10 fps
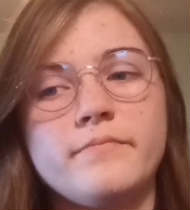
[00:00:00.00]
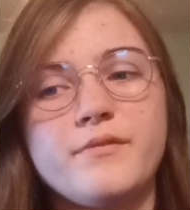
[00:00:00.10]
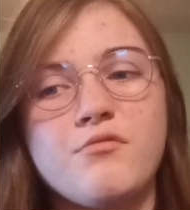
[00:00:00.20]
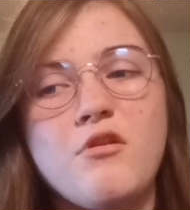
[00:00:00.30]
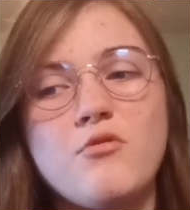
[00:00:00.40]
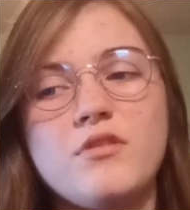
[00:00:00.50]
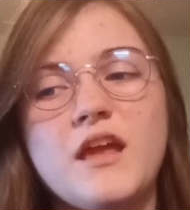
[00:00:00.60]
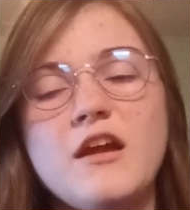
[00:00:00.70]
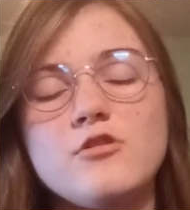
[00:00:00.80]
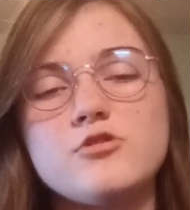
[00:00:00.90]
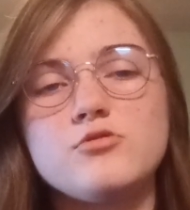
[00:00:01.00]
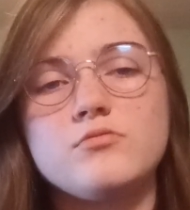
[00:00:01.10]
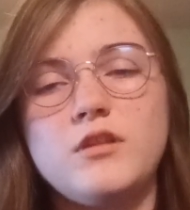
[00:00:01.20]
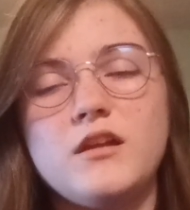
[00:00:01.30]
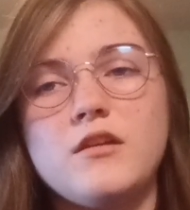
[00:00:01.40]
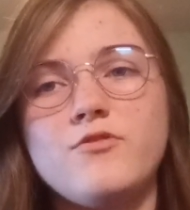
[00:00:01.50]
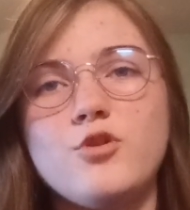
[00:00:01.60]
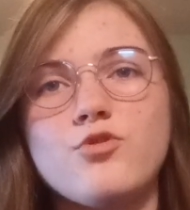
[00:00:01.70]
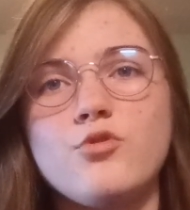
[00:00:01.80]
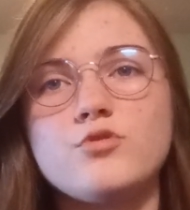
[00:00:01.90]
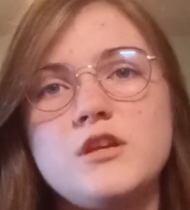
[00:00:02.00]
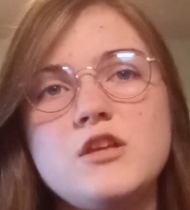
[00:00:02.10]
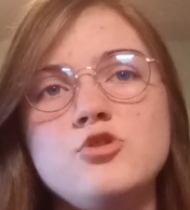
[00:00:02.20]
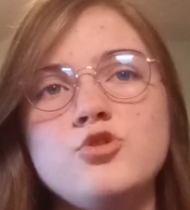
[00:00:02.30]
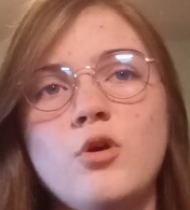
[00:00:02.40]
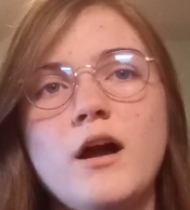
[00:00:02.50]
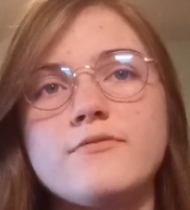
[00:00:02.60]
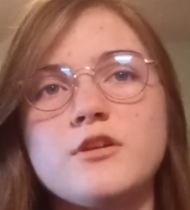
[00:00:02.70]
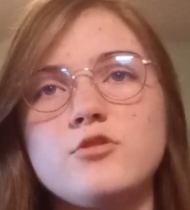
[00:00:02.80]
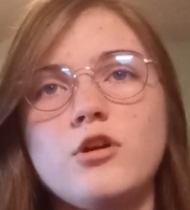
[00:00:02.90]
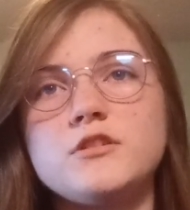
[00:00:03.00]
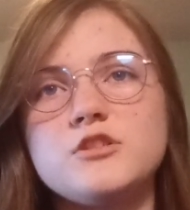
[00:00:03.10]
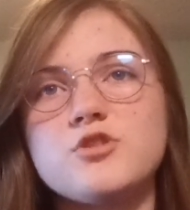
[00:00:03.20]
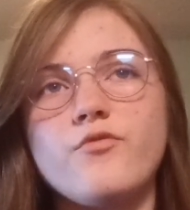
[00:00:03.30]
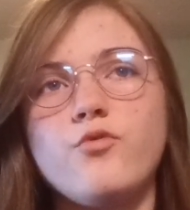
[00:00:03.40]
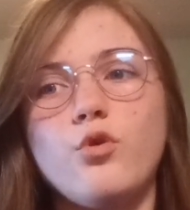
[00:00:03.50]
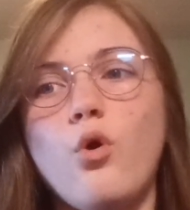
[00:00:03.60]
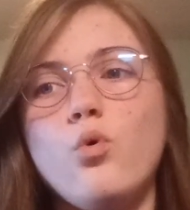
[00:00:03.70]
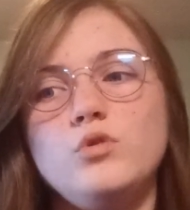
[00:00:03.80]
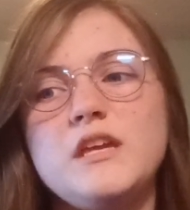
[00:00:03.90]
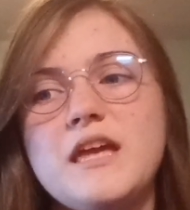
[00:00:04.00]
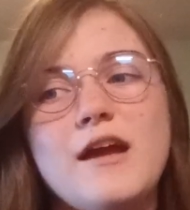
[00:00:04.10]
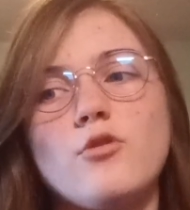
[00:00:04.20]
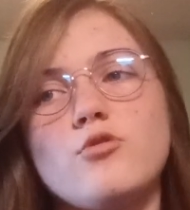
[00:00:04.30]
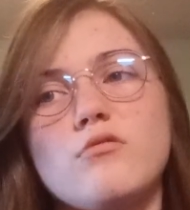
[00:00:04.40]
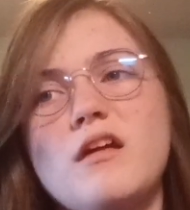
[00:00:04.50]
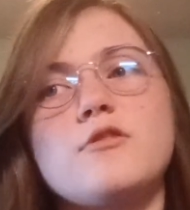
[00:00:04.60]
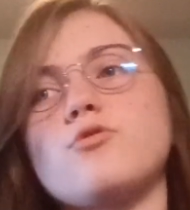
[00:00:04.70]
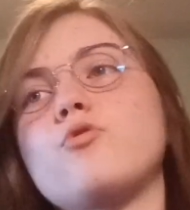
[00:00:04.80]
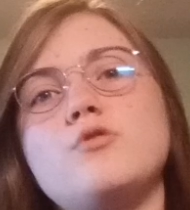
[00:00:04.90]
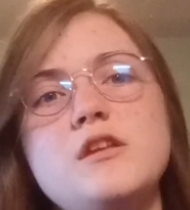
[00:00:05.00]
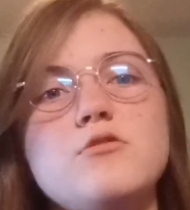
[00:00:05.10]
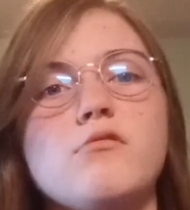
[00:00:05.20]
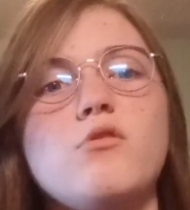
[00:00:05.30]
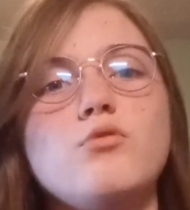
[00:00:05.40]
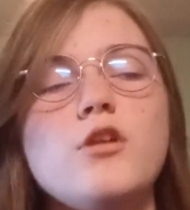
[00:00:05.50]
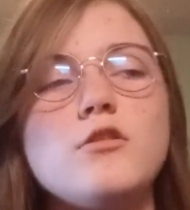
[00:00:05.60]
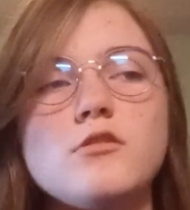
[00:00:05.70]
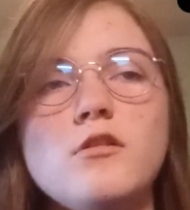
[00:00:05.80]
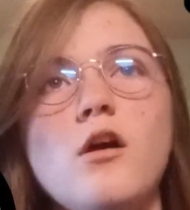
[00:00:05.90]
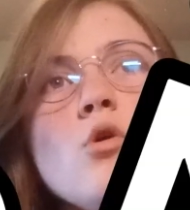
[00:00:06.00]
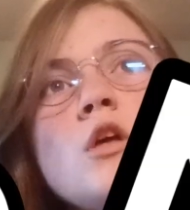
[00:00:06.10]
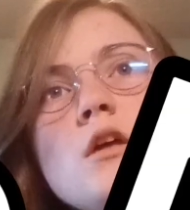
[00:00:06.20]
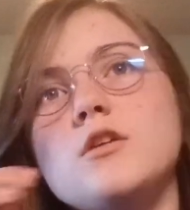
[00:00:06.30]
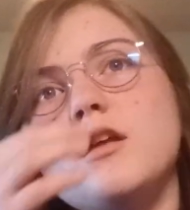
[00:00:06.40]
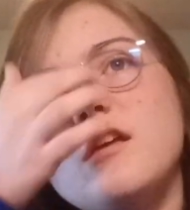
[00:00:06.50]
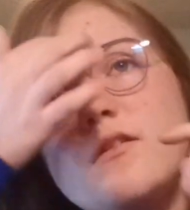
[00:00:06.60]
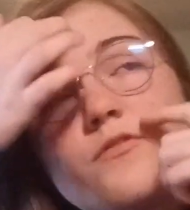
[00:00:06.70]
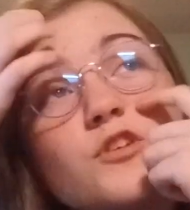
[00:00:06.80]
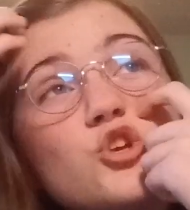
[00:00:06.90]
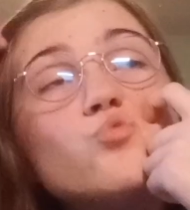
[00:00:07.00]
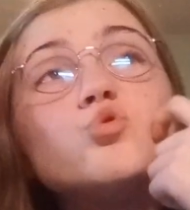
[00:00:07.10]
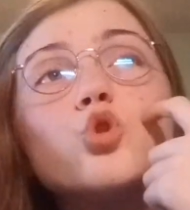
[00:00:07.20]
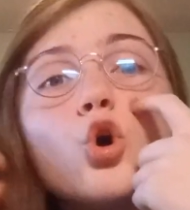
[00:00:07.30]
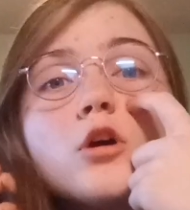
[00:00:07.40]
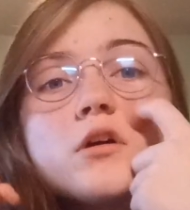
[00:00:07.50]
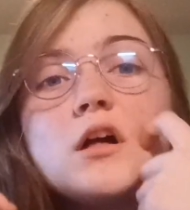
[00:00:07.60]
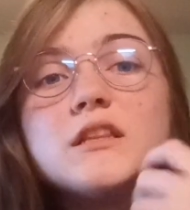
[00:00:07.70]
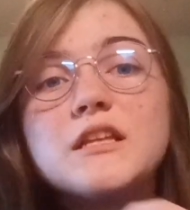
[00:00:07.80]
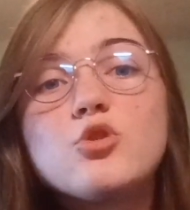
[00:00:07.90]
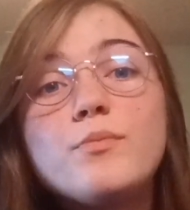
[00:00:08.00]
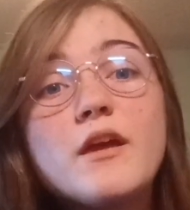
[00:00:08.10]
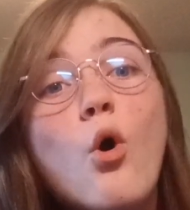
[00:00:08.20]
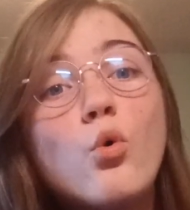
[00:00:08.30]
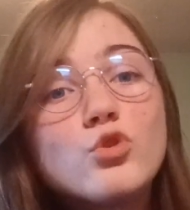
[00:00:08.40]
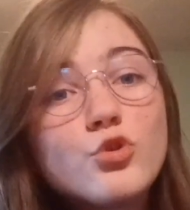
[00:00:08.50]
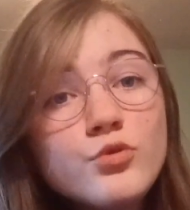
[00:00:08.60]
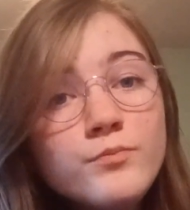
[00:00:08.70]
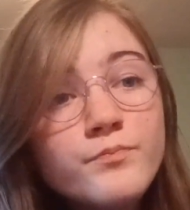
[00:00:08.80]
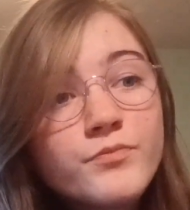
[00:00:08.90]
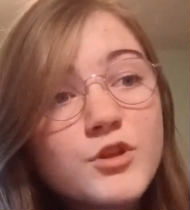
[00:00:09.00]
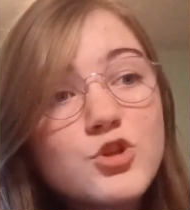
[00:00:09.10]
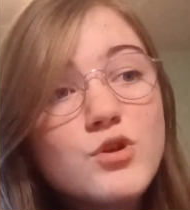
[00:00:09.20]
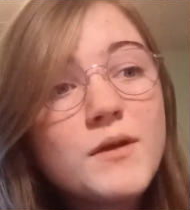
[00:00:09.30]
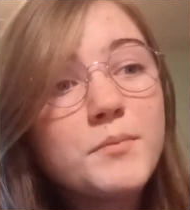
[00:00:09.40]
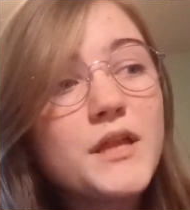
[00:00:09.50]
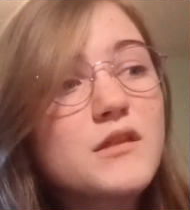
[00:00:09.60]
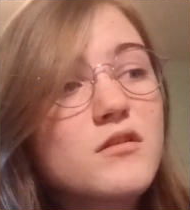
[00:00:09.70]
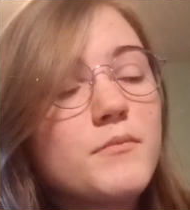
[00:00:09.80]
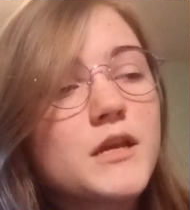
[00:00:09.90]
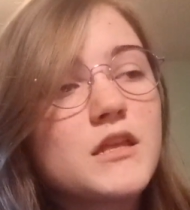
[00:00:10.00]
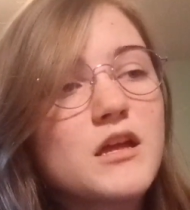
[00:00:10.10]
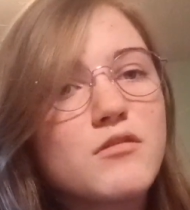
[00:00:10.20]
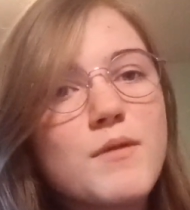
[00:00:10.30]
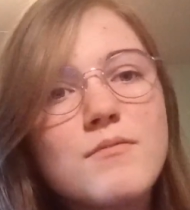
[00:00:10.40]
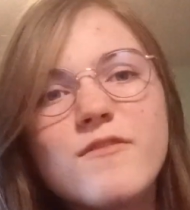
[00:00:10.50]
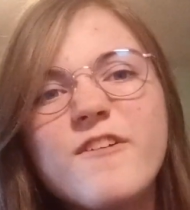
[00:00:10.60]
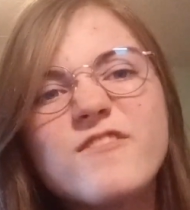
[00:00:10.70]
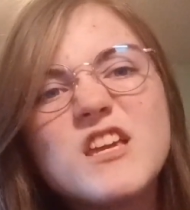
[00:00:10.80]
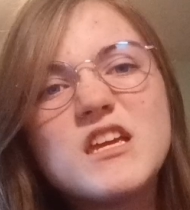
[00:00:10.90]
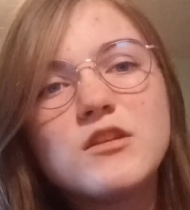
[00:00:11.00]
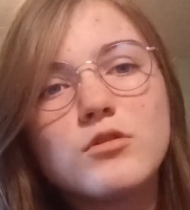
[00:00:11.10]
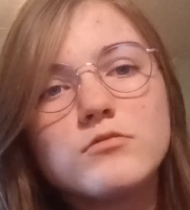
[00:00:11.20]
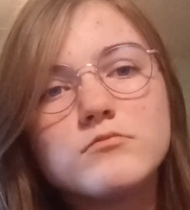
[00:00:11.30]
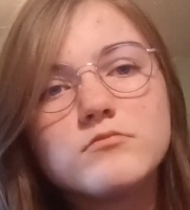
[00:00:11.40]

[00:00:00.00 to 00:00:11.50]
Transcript: So the character, like if you're 13, you don't have to audition for only characters that are 13 years old. No. If you look a little bit older, you can play somebody that's maybe 15 or